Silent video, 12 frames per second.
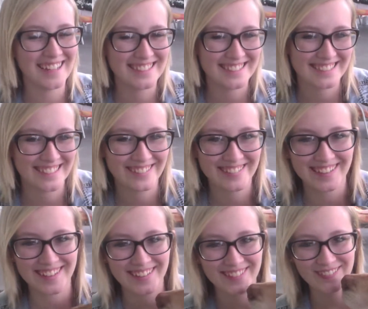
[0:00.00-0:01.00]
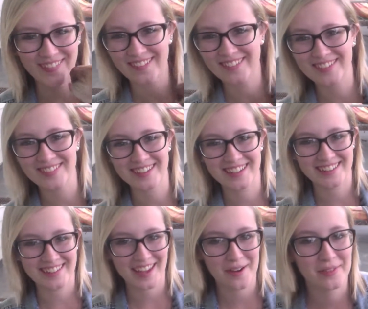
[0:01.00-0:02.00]
you're so cute. Why are you looking at the
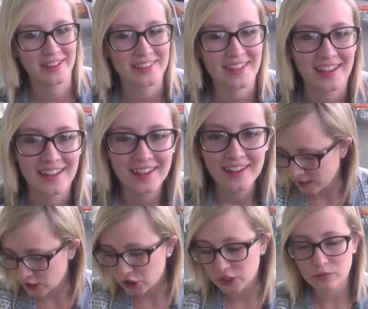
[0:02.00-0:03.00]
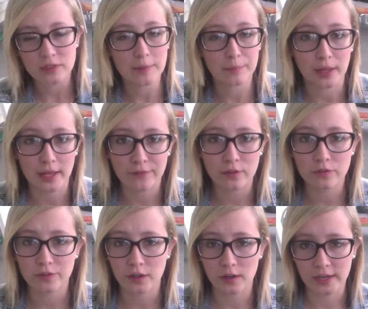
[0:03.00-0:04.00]
camera like that? She's really playful
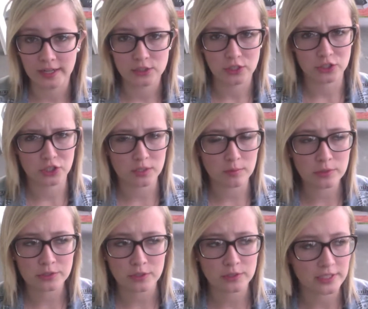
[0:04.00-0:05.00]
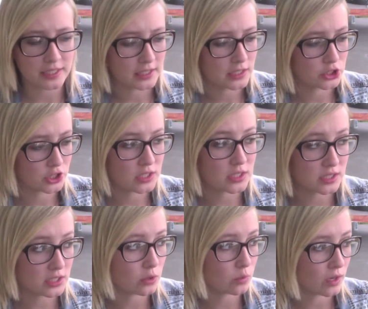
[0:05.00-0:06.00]
for her age. Like, she's almost 13 and she
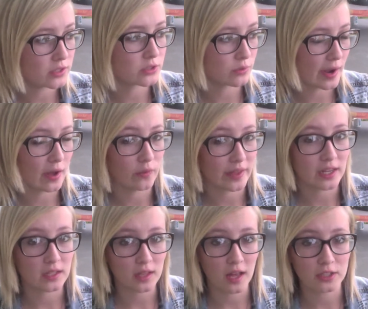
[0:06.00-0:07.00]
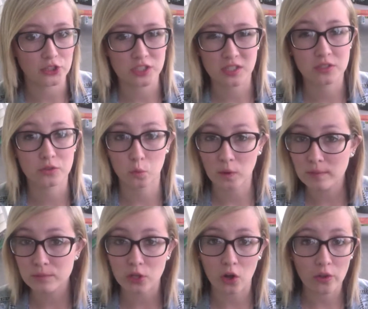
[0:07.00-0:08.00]
still runs around, like, a lot. She
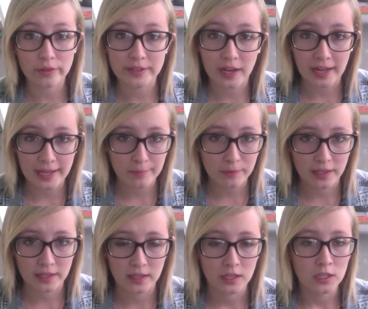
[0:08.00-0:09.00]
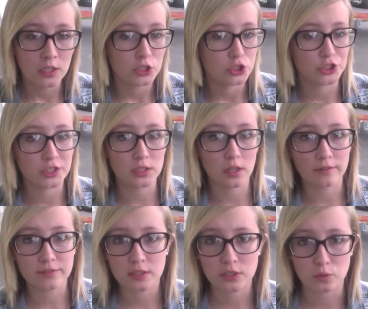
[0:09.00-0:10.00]
swims all the time. Like, she
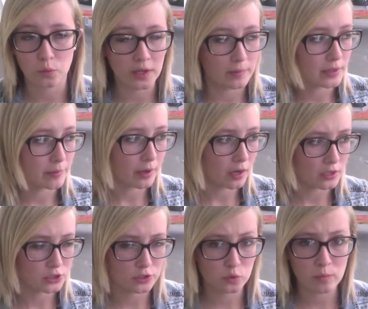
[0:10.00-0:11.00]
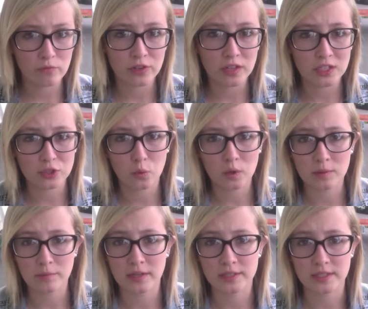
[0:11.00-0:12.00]
loves to swim in the pond. She'll swim for, like, 20
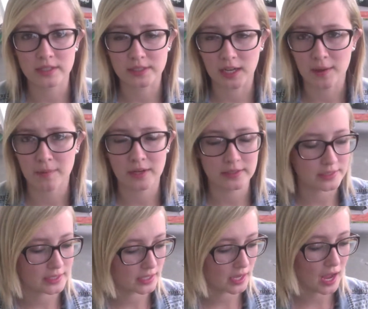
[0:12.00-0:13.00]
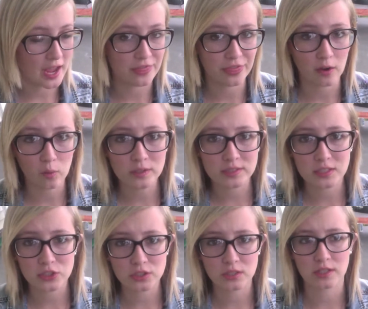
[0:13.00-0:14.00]
minutes at a time. And it's like, I always think
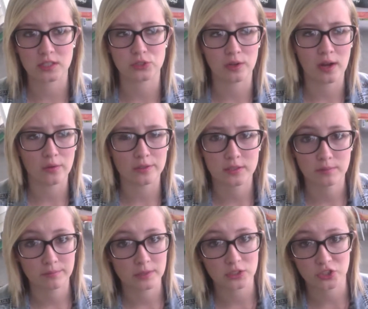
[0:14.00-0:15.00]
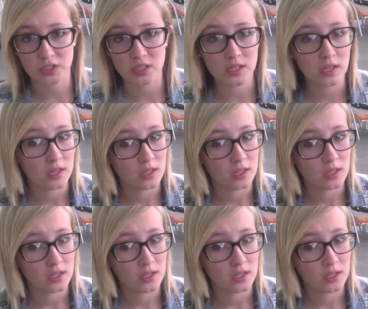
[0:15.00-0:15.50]
she's gonna, like, drown or something, but she,